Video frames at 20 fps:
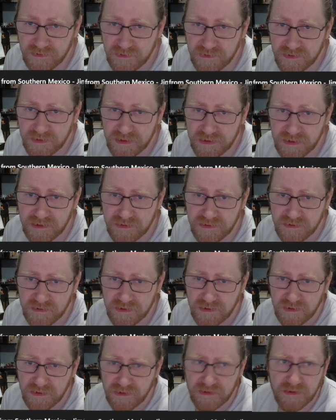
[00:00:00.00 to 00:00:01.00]
yeah,
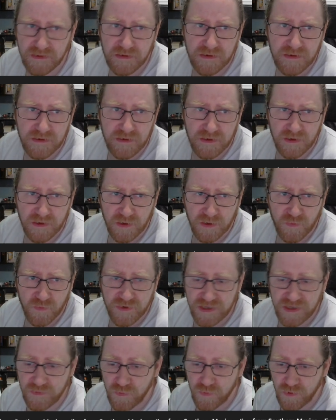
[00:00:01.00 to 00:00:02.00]
we
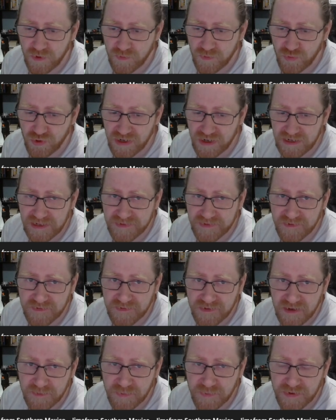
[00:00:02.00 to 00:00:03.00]
need one more electric
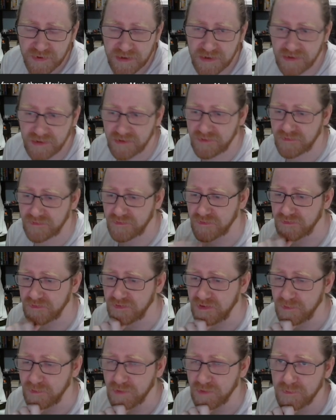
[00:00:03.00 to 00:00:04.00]
type to
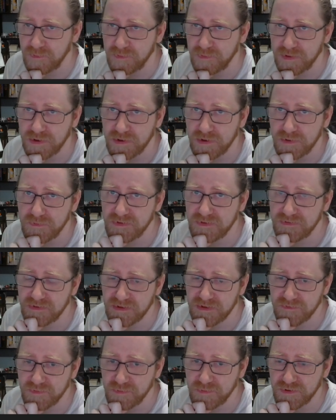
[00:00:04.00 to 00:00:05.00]
team up with
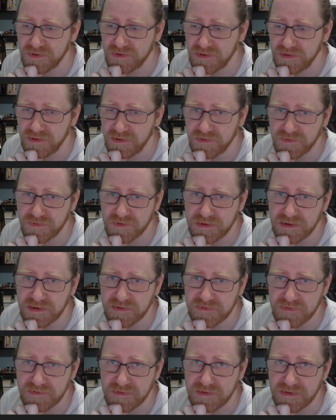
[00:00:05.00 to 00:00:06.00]
everybody here to get
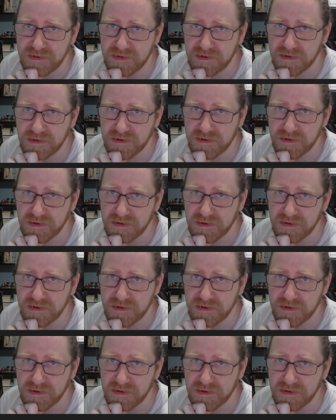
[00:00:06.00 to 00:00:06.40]
the